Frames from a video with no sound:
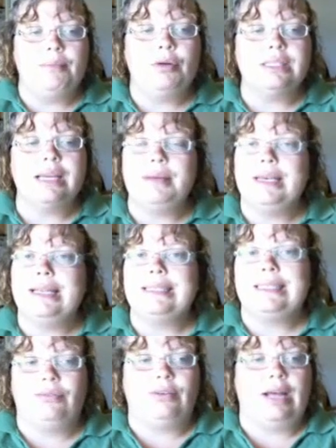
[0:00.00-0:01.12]
multimedia
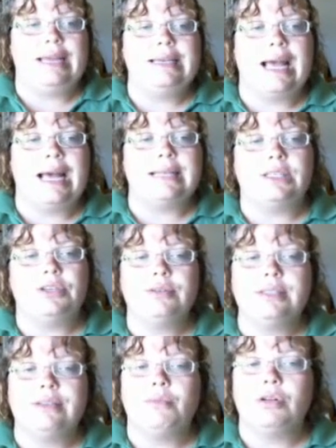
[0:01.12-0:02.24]
is defined as the use of